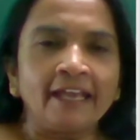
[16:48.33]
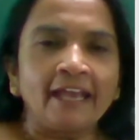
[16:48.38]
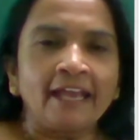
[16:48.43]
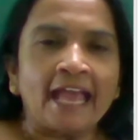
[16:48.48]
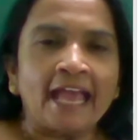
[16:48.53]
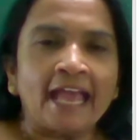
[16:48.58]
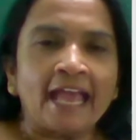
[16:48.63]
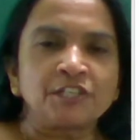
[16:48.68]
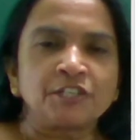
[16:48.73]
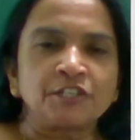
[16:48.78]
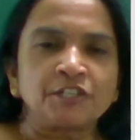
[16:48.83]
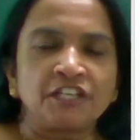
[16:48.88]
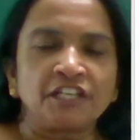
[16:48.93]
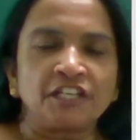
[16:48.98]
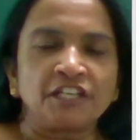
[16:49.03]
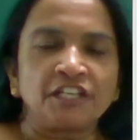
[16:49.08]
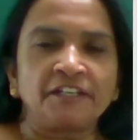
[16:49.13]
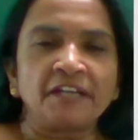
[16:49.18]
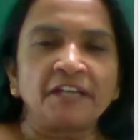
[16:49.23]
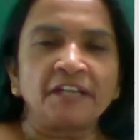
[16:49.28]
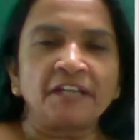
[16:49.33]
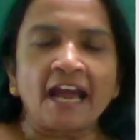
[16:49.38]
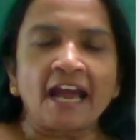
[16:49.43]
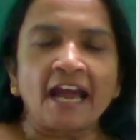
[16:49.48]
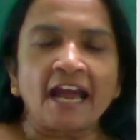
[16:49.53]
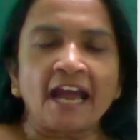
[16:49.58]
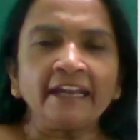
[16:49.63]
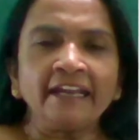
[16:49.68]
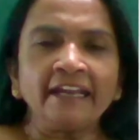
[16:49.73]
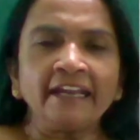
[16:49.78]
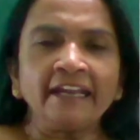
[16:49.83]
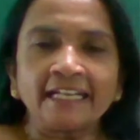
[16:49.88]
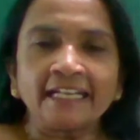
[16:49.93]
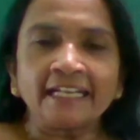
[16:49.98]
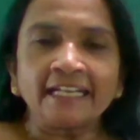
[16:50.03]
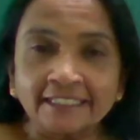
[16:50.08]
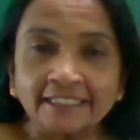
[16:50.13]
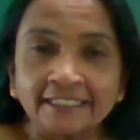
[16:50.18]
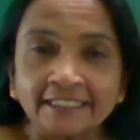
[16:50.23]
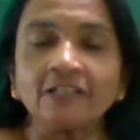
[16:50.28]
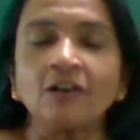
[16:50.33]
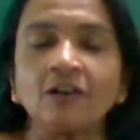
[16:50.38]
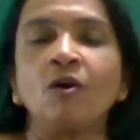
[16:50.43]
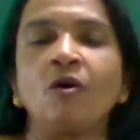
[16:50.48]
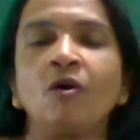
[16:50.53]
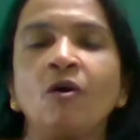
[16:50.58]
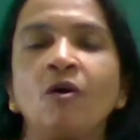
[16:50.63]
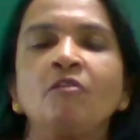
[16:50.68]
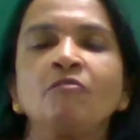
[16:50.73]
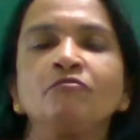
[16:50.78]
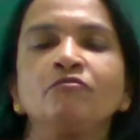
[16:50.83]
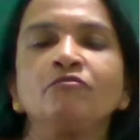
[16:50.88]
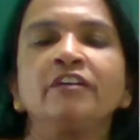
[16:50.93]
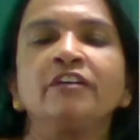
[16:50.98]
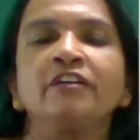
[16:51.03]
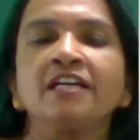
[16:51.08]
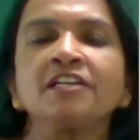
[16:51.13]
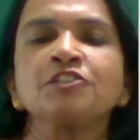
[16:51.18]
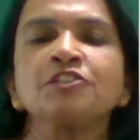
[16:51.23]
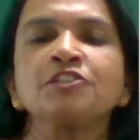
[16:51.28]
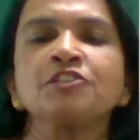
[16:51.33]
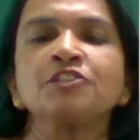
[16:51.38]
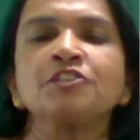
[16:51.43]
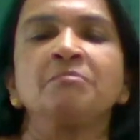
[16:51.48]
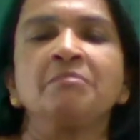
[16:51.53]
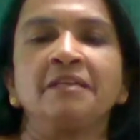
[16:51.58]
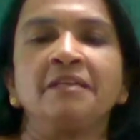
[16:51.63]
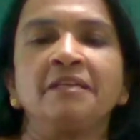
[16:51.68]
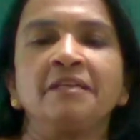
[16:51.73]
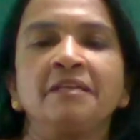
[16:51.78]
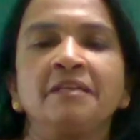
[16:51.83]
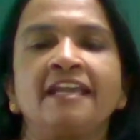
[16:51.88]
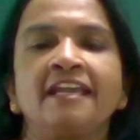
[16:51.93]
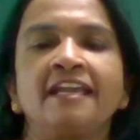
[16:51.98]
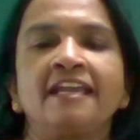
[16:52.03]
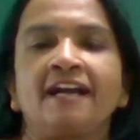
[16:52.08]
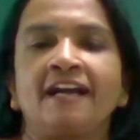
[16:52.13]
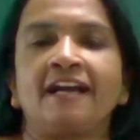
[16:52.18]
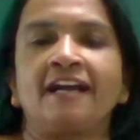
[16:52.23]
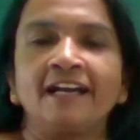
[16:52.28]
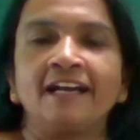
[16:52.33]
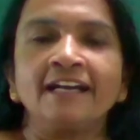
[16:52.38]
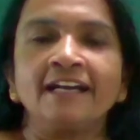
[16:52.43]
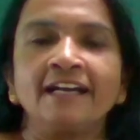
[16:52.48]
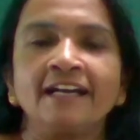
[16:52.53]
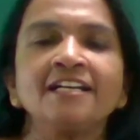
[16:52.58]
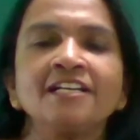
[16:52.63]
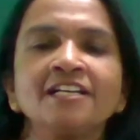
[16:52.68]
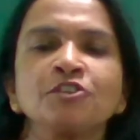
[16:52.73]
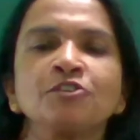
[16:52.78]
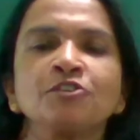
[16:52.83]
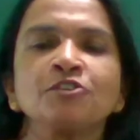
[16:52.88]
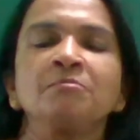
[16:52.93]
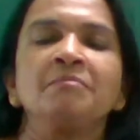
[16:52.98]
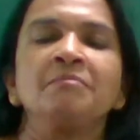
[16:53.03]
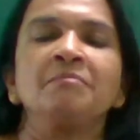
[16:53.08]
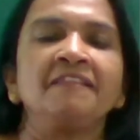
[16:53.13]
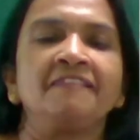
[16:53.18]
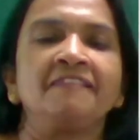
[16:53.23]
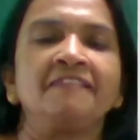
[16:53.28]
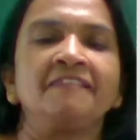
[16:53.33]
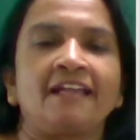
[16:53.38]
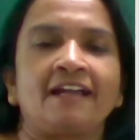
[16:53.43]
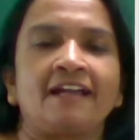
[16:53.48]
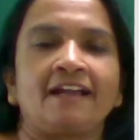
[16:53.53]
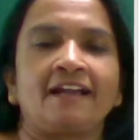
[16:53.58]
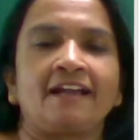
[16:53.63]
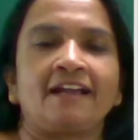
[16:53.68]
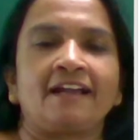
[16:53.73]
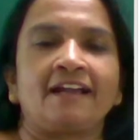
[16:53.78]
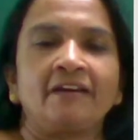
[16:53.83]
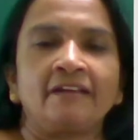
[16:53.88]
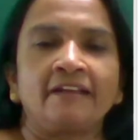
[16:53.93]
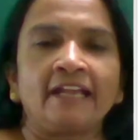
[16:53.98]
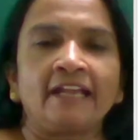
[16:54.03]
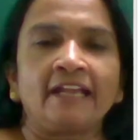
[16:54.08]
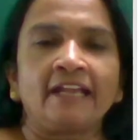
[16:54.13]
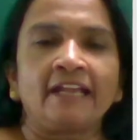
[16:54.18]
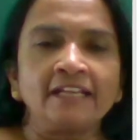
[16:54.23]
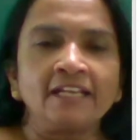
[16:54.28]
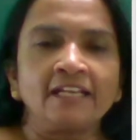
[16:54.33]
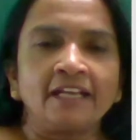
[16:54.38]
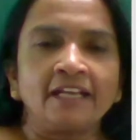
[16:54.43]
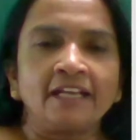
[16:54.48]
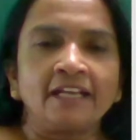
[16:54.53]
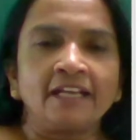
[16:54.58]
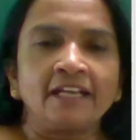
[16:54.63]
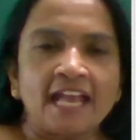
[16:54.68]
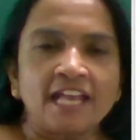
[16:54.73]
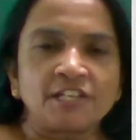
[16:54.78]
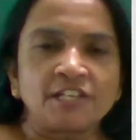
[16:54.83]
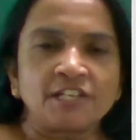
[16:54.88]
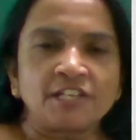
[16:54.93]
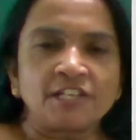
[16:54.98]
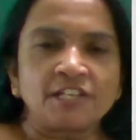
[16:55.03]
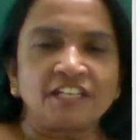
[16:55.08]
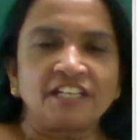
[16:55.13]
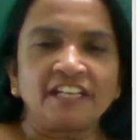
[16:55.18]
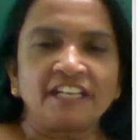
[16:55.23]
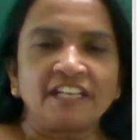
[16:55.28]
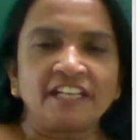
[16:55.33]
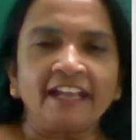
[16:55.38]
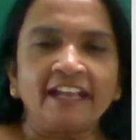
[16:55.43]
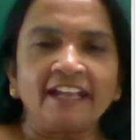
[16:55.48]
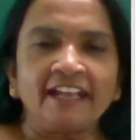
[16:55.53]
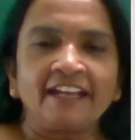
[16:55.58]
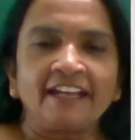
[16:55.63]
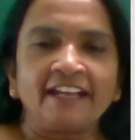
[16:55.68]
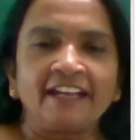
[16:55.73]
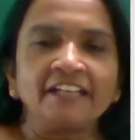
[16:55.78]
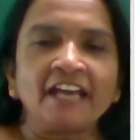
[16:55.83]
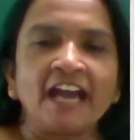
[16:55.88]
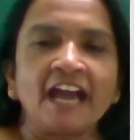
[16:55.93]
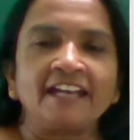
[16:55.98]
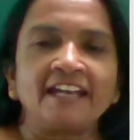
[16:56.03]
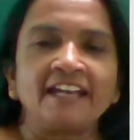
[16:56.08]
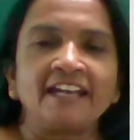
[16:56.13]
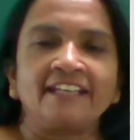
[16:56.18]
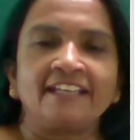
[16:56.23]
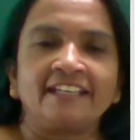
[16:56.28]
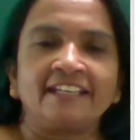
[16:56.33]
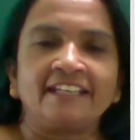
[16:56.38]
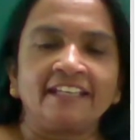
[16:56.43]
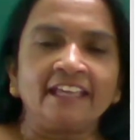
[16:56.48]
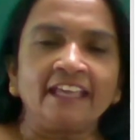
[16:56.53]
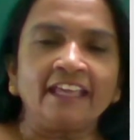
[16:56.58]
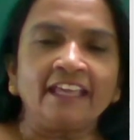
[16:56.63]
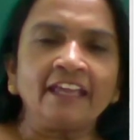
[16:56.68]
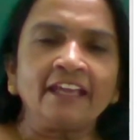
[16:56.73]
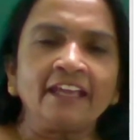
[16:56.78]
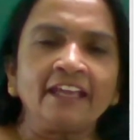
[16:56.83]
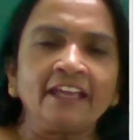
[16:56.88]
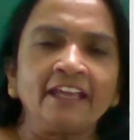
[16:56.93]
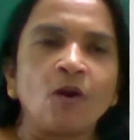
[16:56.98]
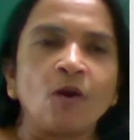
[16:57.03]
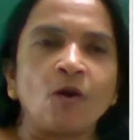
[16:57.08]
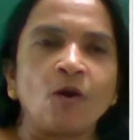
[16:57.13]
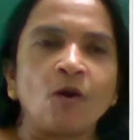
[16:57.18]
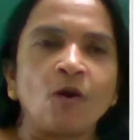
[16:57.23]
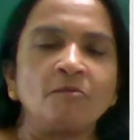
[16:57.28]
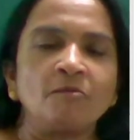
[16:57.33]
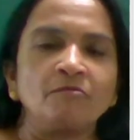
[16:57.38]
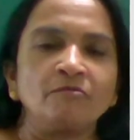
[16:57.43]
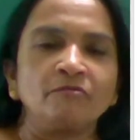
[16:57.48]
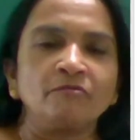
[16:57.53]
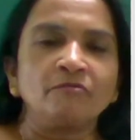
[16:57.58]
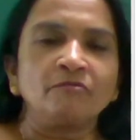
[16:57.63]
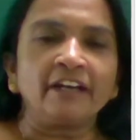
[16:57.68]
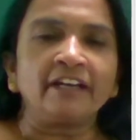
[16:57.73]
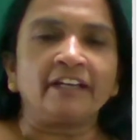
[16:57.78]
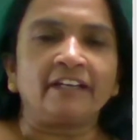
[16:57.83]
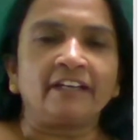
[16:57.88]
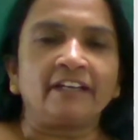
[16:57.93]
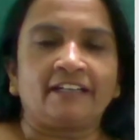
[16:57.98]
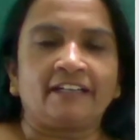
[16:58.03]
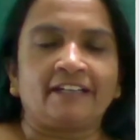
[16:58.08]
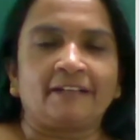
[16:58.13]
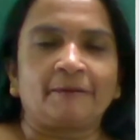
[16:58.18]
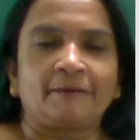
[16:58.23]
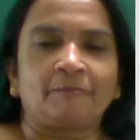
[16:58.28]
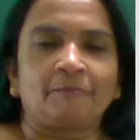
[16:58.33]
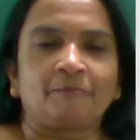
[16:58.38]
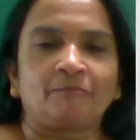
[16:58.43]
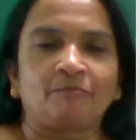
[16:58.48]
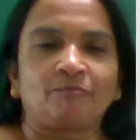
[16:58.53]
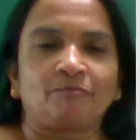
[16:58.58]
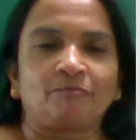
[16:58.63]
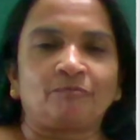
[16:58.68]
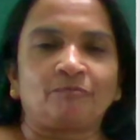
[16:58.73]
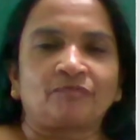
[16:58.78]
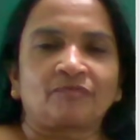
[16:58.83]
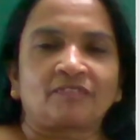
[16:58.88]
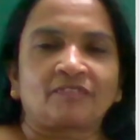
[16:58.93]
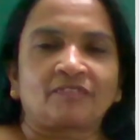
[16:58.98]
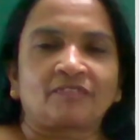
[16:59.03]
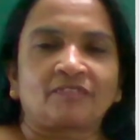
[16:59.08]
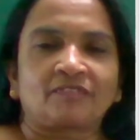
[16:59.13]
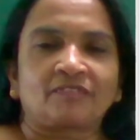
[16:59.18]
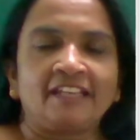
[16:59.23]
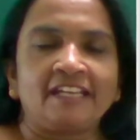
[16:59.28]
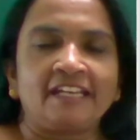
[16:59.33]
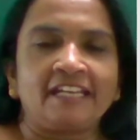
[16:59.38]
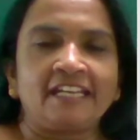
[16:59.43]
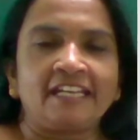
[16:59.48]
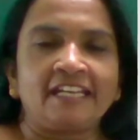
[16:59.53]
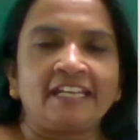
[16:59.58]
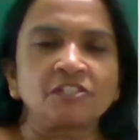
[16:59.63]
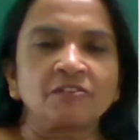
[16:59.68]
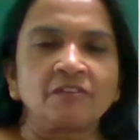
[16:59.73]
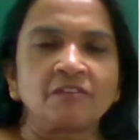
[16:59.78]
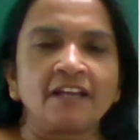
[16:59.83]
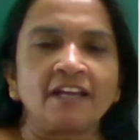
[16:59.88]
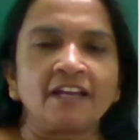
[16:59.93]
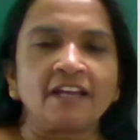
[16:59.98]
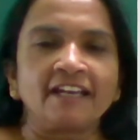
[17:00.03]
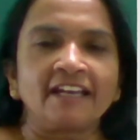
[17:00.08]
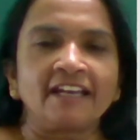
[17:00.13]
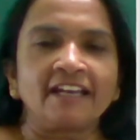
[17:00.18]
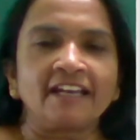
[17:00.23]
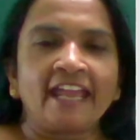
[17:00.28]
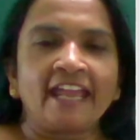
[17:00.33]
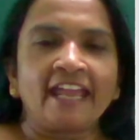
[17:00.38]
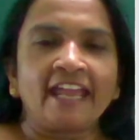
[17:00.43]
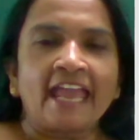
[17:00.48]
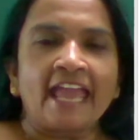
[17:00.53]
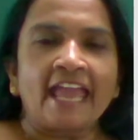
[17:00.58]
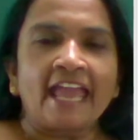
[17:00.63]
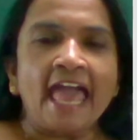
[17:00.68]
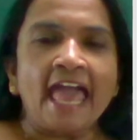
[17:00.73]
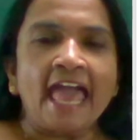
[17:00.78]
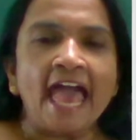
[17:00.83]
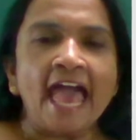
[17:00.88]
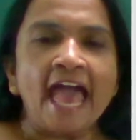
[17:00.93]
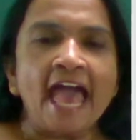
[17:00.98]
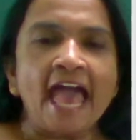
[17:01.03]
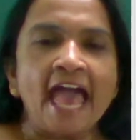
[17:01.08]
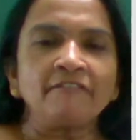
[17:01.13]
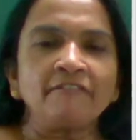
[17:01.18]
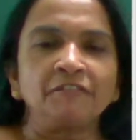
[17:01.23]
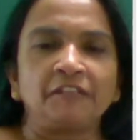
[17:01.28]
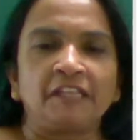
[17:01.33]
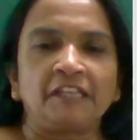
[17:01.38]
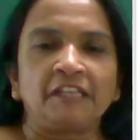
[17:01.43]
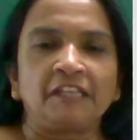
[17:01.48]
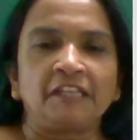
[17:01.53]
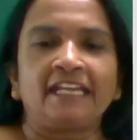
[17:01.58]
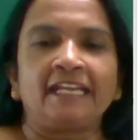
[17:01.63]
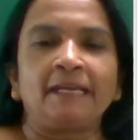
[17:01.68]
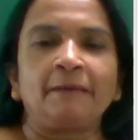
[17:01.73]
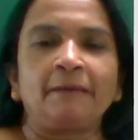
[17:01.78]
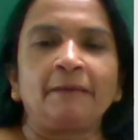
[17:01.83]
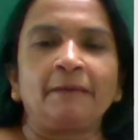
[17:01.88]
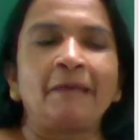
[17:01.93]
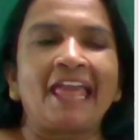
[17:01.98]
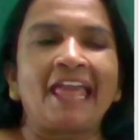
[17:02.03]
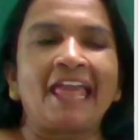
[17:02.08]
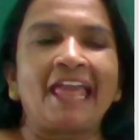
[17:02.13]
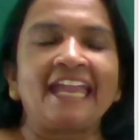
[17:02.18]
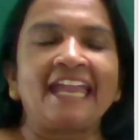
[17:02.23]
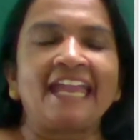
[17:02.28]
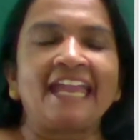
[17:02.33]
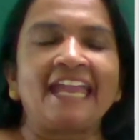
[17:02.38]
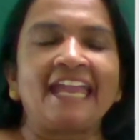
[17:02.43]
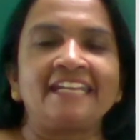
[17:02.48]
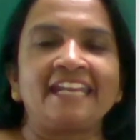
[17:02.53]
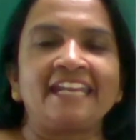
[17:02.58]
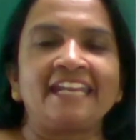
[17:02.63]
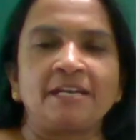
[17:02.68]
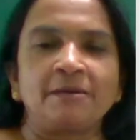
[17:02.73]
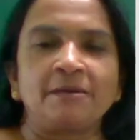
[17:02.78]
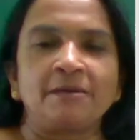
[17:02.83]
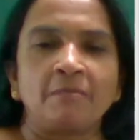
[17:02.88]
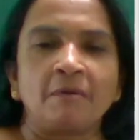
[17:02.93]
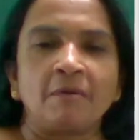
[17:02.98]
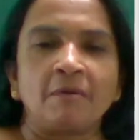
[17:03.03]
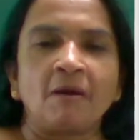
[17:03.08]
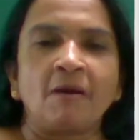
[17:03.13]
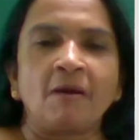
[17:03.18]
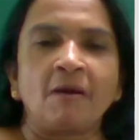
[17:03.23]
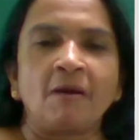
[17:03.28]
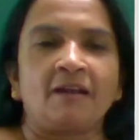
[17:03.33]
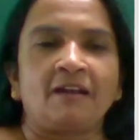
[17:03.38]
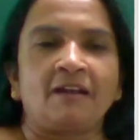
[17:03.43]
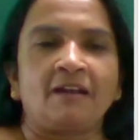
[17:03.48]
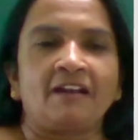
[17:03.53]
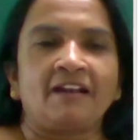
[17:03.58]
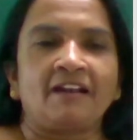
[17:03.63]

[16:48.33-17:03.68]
Has she done? Her homework should be there. Her should be there. Right? Has she done her homework? The next one. Have they played netball?